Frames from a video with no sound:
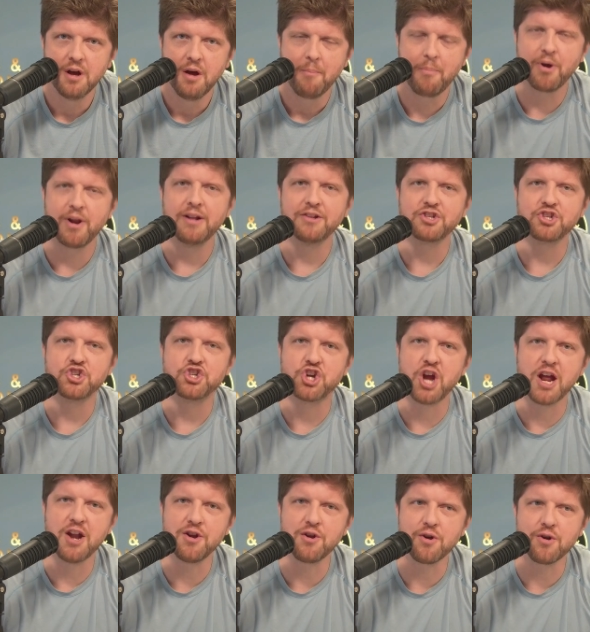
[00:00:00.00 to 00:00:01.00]
but it's
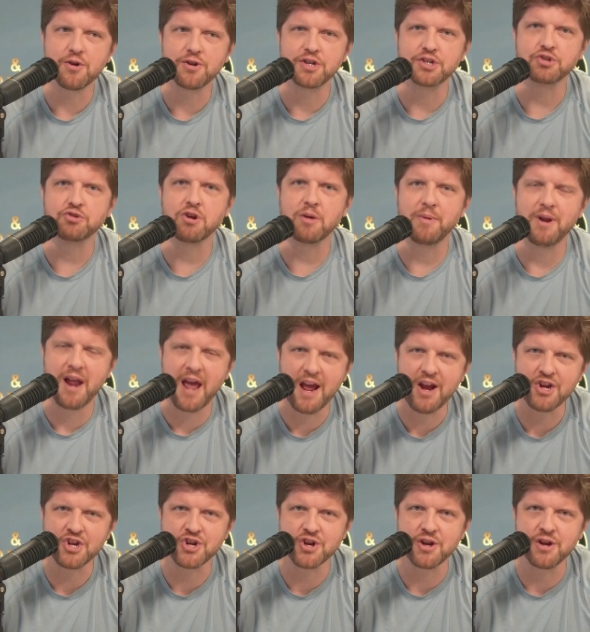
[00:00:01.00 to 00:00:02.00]
gender
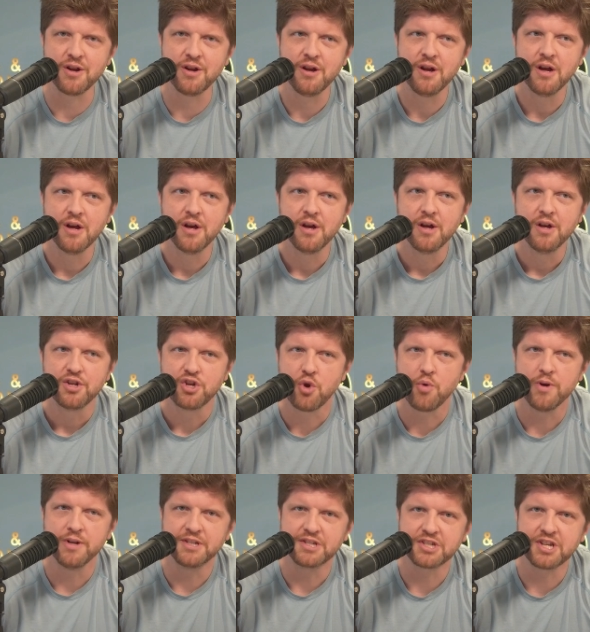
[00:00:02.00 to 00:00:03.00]
discrimination to
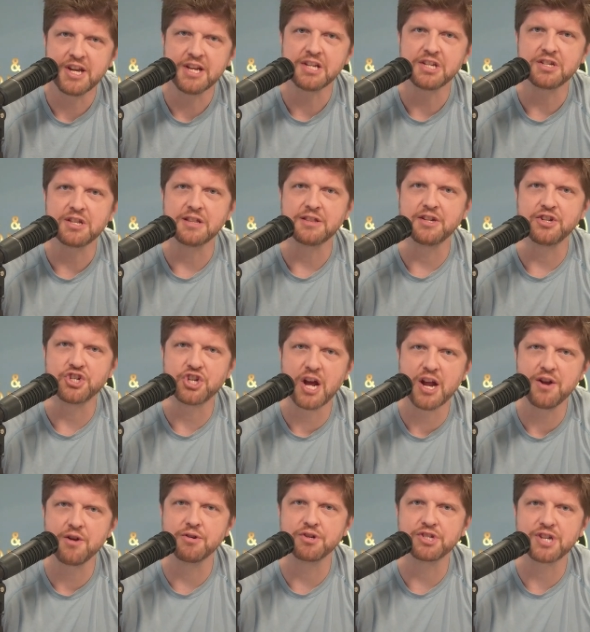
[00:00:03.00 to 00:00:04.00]
insist that the
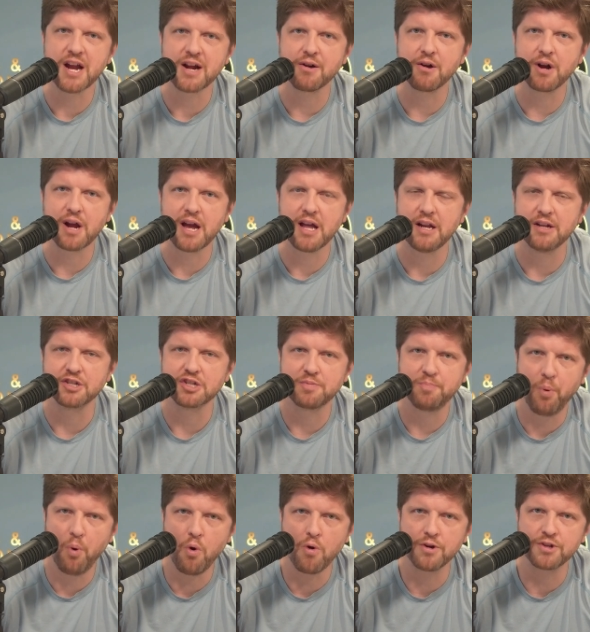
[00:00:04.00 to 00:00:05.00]
gender segregated
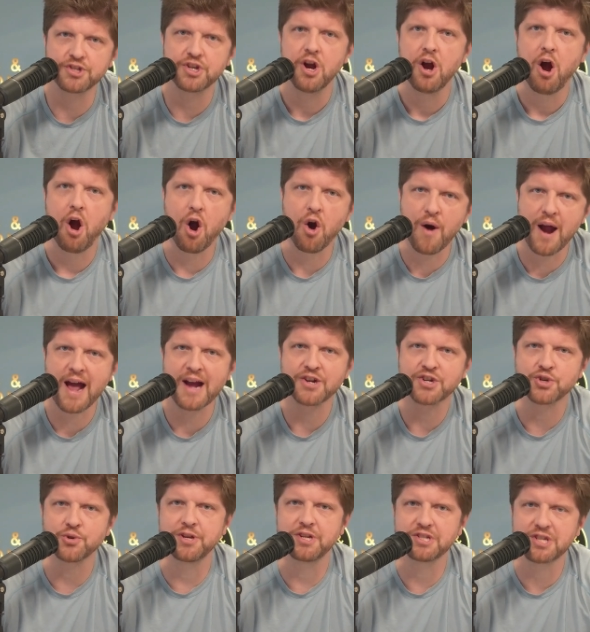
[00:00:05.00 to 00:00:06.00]
sports are
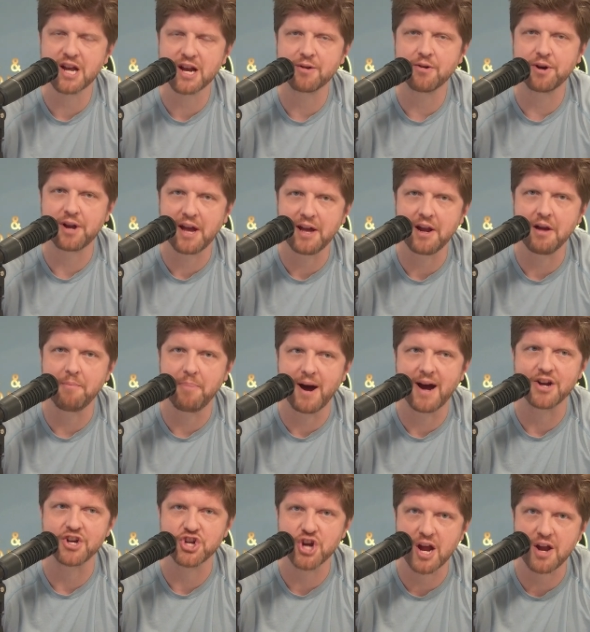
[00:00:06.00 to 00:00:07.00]
actually segregated
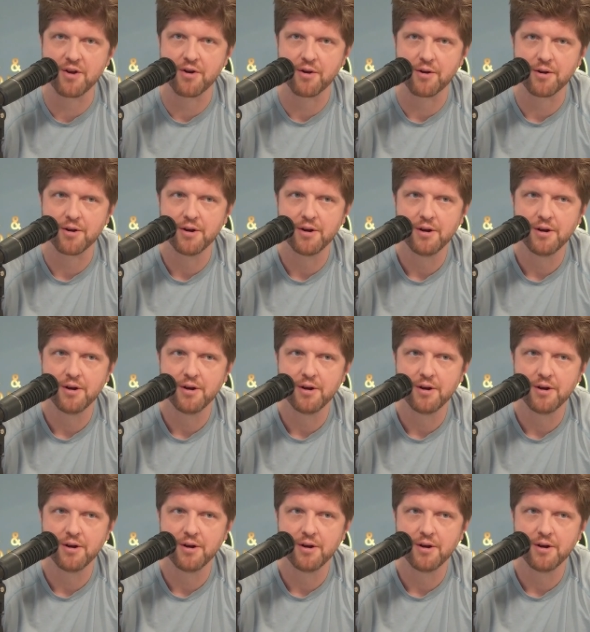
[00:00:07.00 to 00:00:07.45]
by gender.